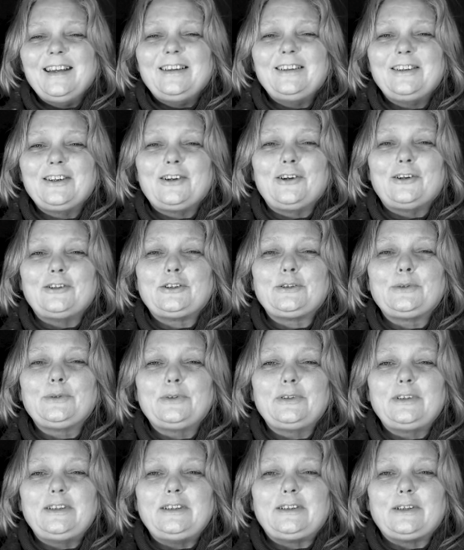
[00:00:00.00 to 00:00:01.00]
You got
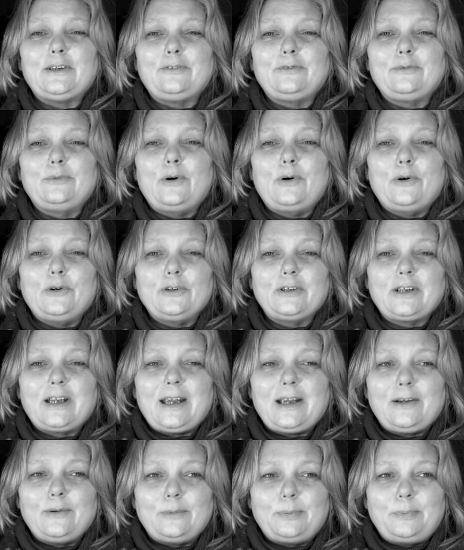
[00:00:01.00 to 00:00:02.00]
stories of water
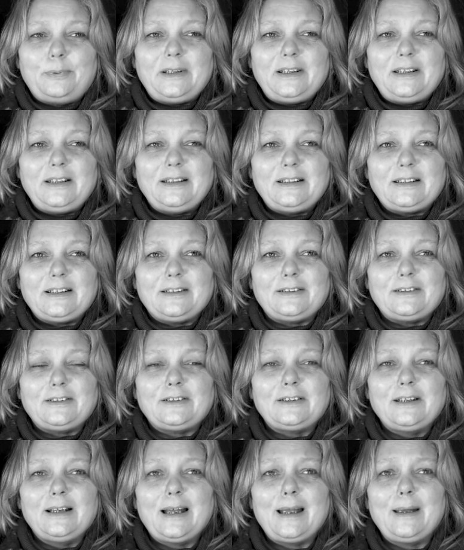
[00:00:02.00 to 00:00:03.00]
kelpies
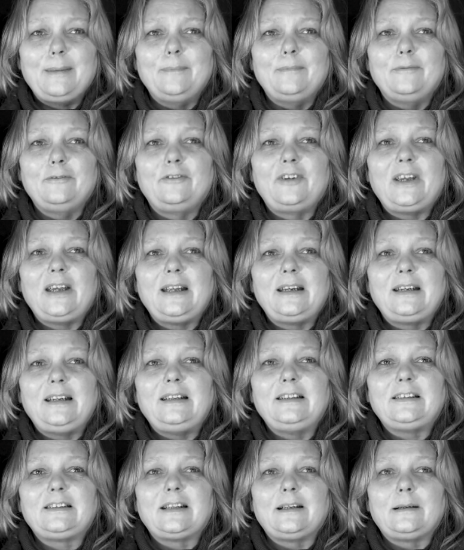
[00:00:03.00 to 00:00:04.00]
and
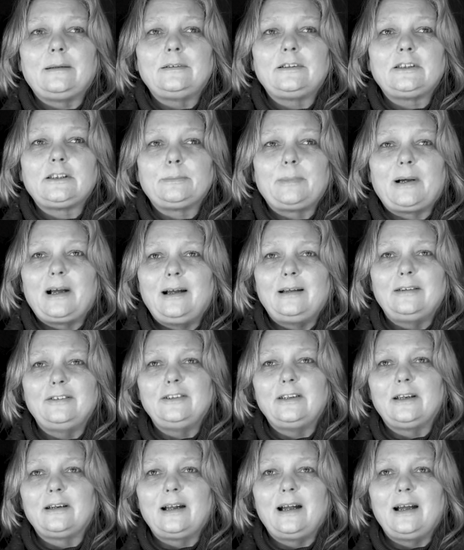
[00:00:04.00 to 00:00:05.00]
fairies that spat
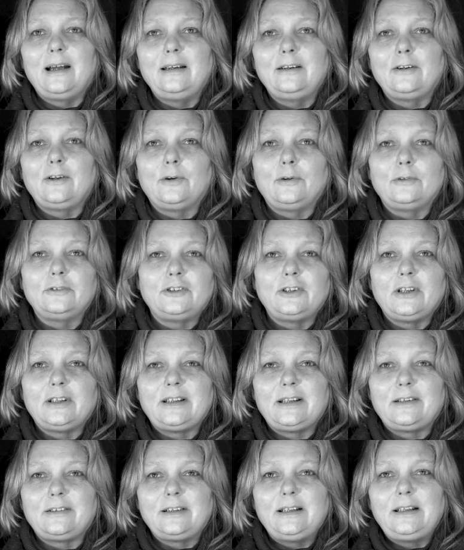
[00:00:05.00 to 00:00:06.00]
in your eye and called you a
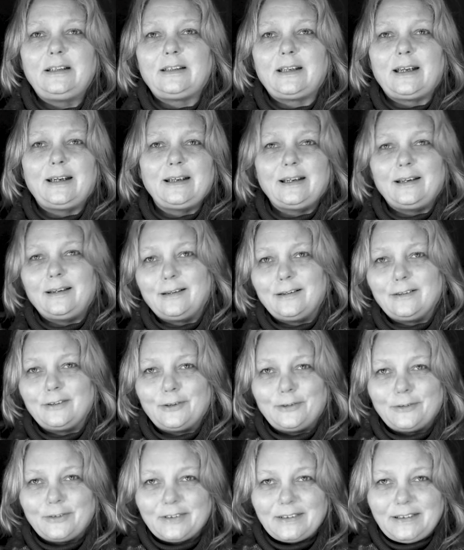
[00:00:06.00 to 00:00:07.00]
dirty tink and
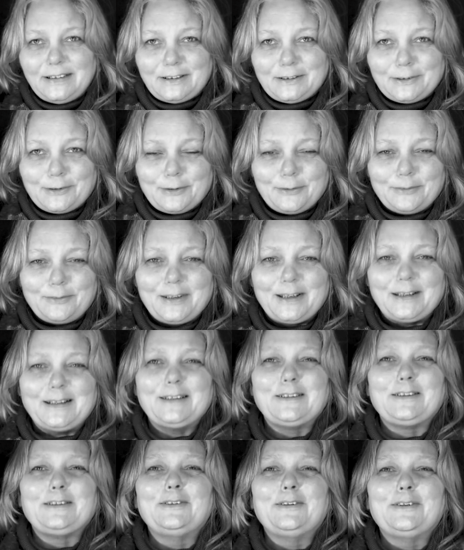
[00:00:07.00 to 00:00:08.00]
all these sort of
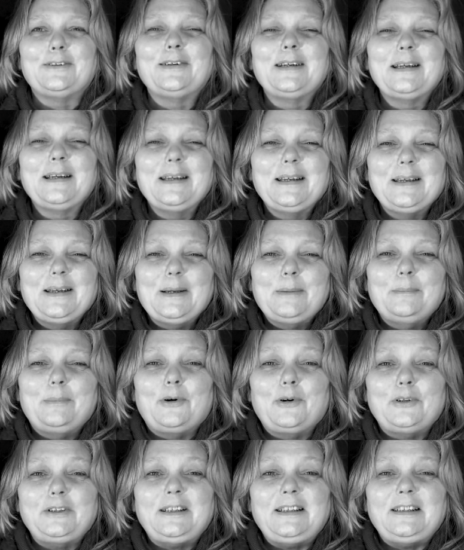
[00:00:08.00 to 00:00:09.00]
things, you know,
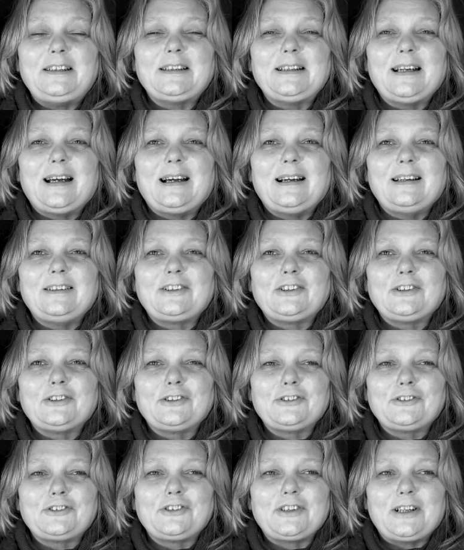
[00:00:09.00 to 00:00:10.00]
body
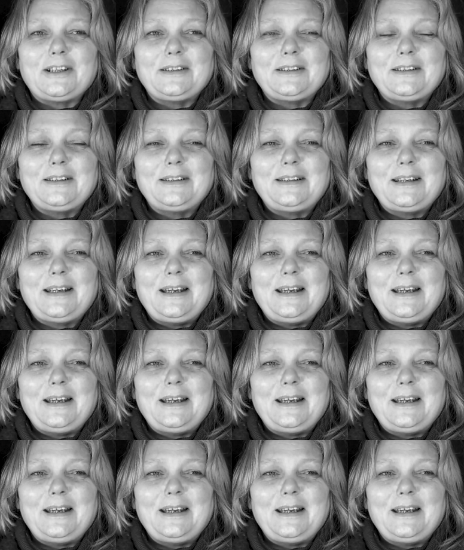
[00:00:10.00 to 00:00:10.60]
snatchers and